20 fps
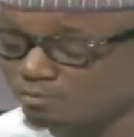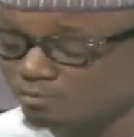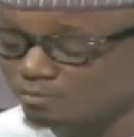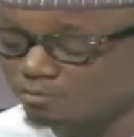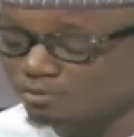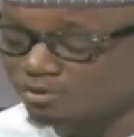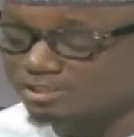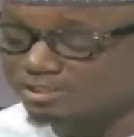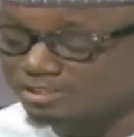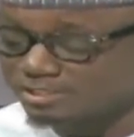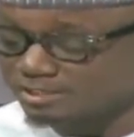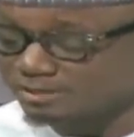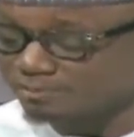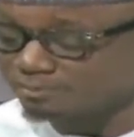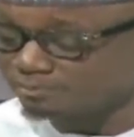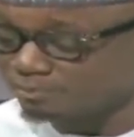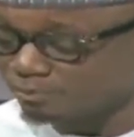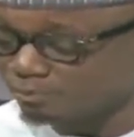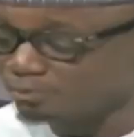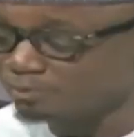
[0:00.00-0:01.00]
We want a
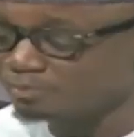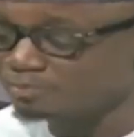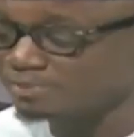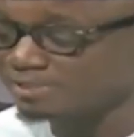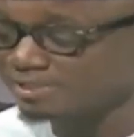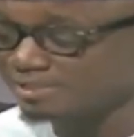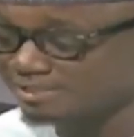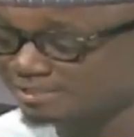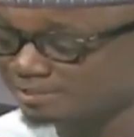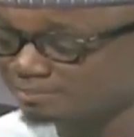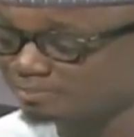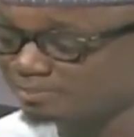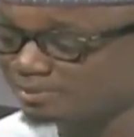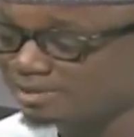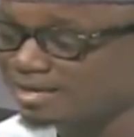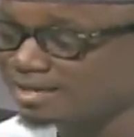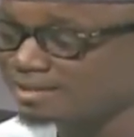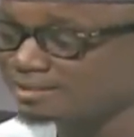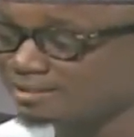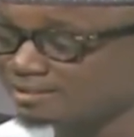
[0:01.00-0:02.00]
blueprint, a
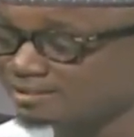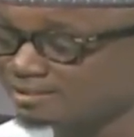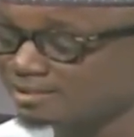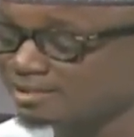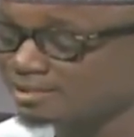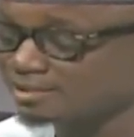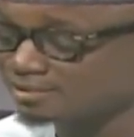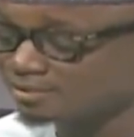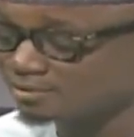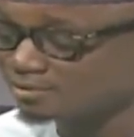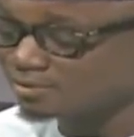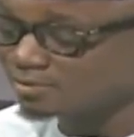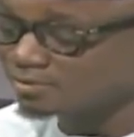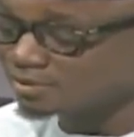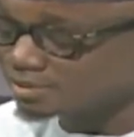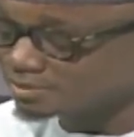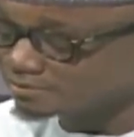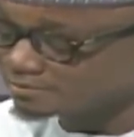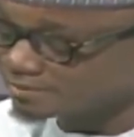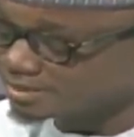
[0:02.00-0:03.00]
plan that says, you know what, if